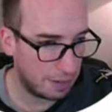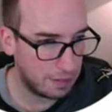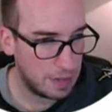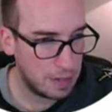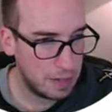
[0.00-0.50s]

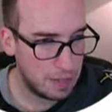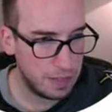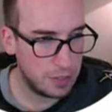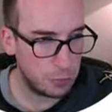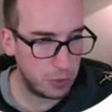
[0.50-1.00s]
Yeah.
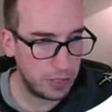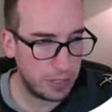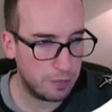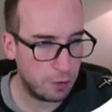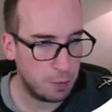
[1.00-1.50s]
This
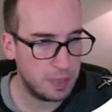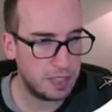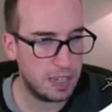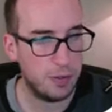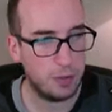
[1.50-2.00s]
really
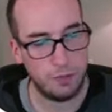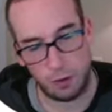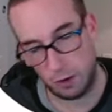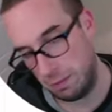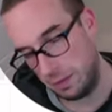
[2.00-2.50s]
confirms, this candle
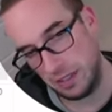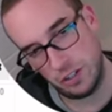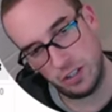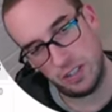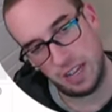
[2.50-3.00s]
confirms.
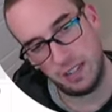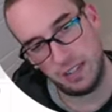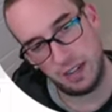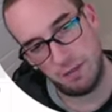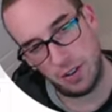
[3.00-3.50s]
It just
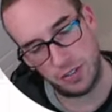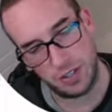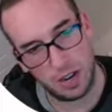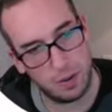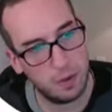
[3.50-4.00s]
tests it and
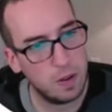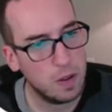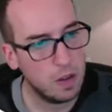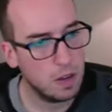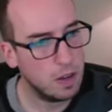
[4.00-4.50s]
falls down.
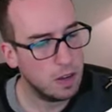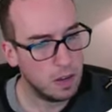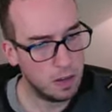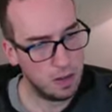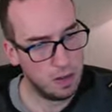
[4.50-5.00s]

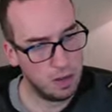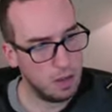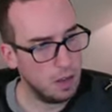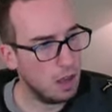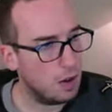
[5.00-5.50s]

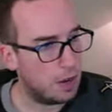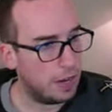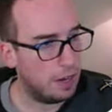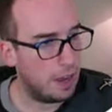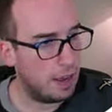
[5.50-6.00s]

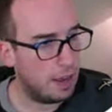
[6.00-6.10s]
Okay,